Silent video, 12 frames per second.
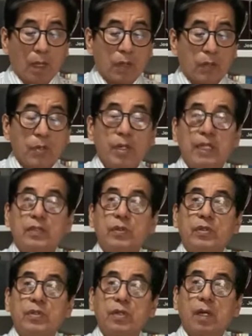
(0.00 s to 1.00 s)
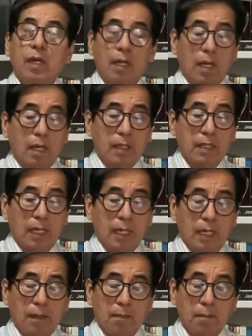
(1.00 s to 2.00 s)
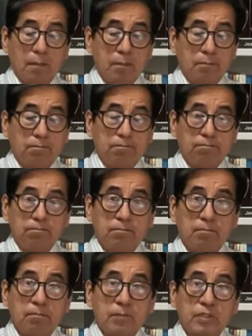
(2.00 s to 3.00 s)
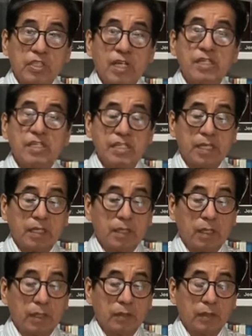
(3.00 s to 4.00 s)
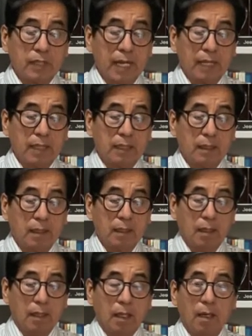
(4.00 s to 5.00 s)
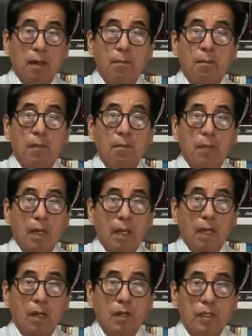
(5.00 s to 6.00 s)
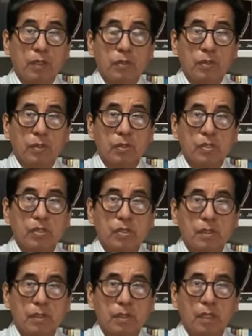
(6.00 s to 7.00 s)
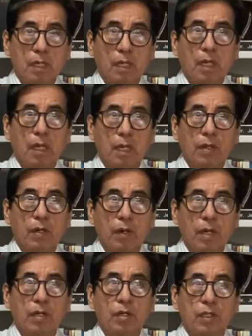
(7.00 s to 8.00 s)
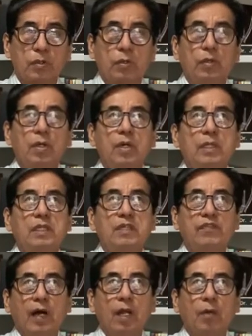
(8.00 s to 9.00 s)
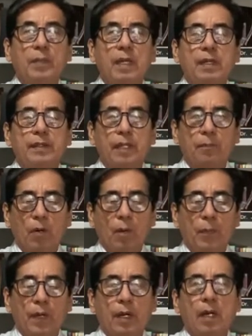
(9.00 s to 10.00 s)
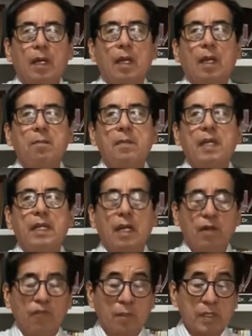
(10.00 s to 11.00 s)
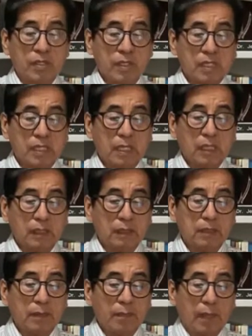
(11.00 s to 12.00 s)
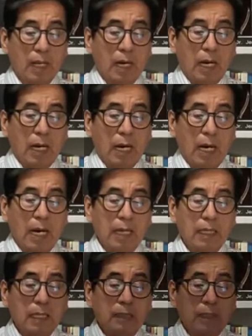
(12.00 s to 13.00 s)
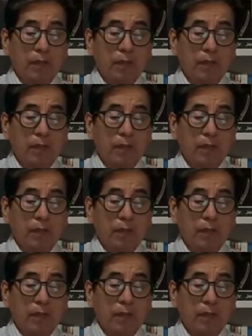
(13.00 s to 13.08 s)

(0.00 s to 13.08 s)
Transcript: You need to use the changes that you need to take in order to use, in order to develop the proper media and information skills are that you